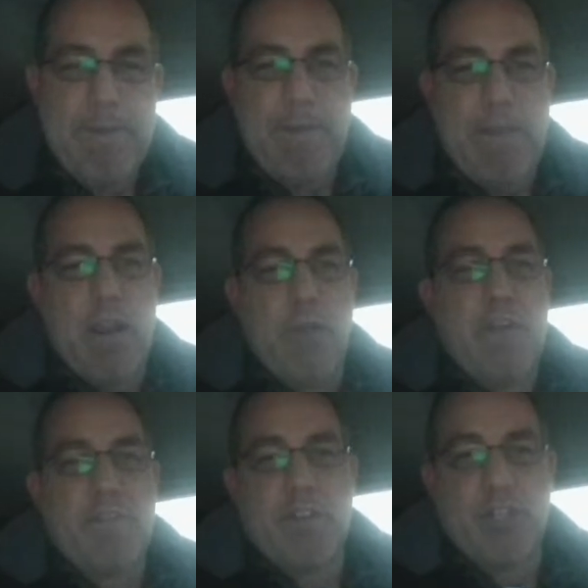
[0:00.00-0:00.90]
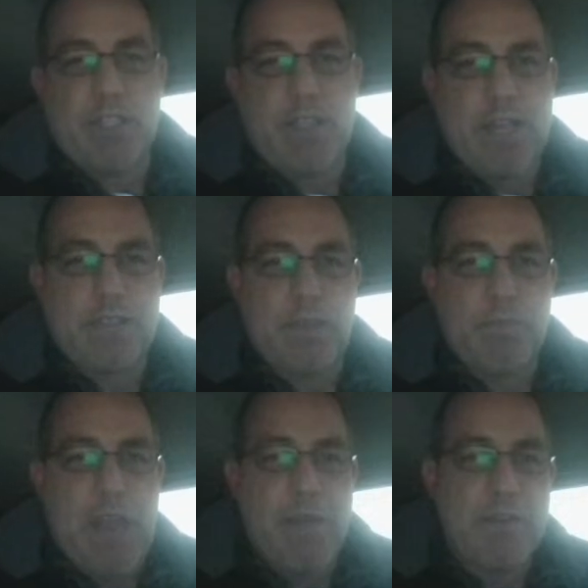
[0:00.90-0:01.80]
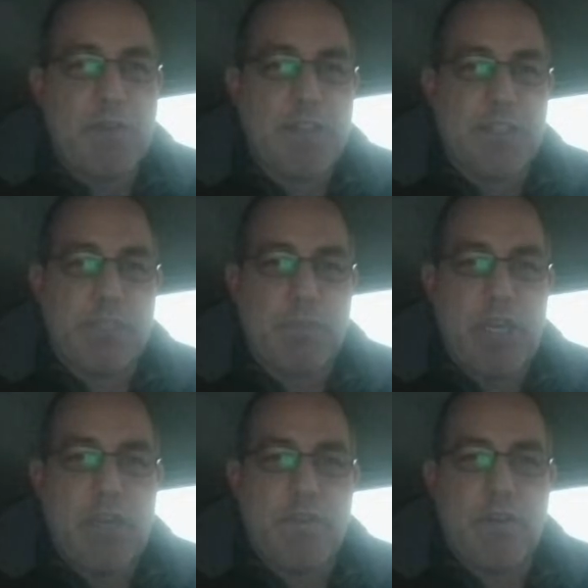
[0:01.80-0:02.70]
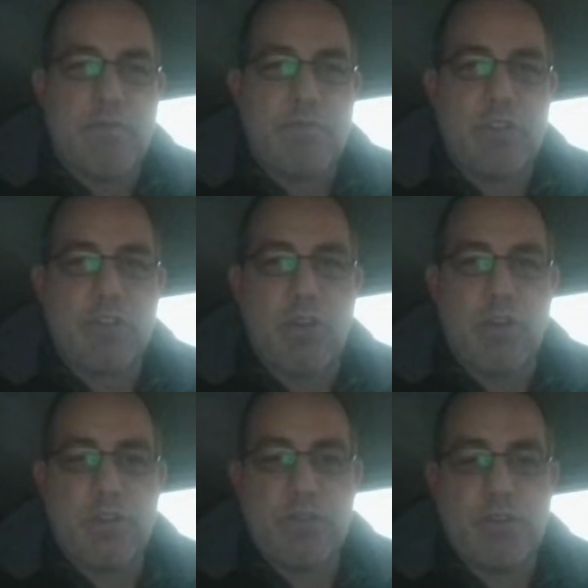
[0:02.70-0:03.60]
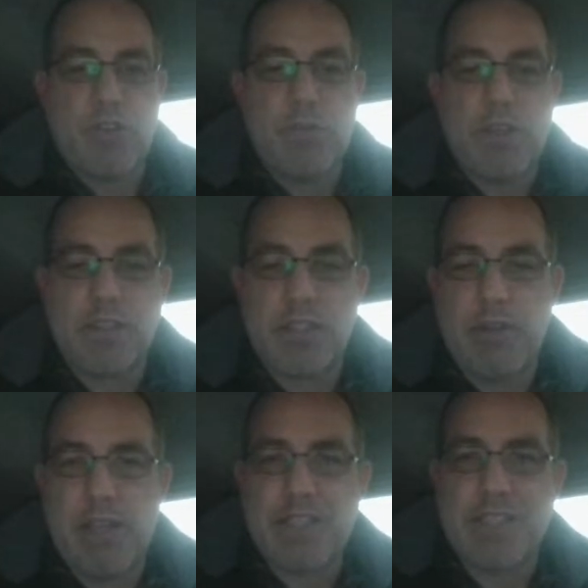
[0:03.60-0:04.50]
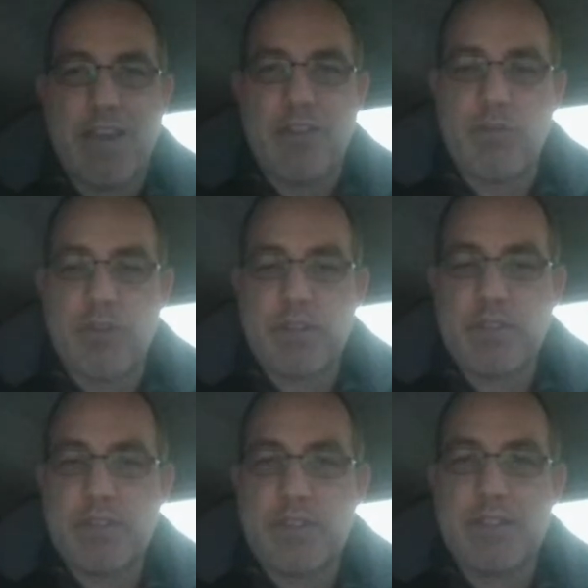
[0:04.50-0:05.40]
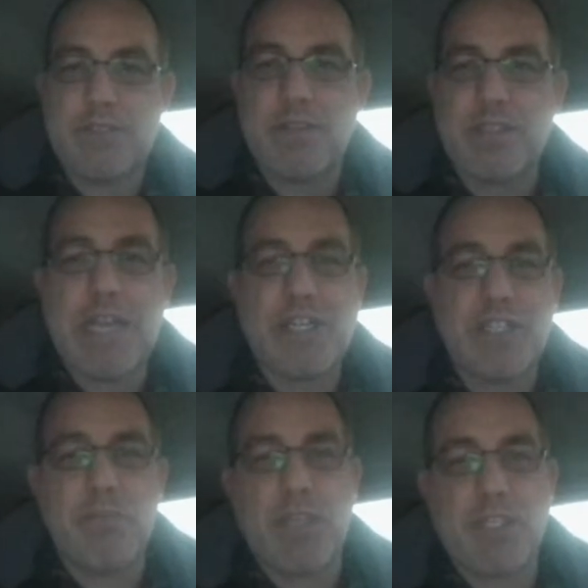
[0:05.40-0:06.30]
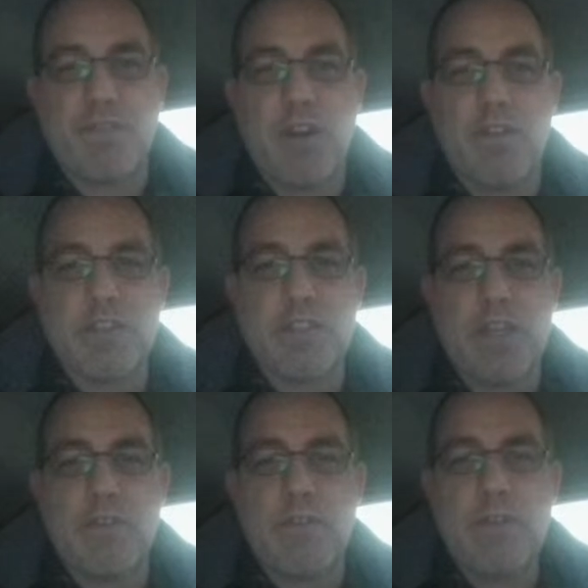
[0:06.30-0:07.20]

Alright, we'll have to adjust that some. I need to raise the speed of the start, though, too, because the way this dyno works, it's actually the biggest flaw of this dyno.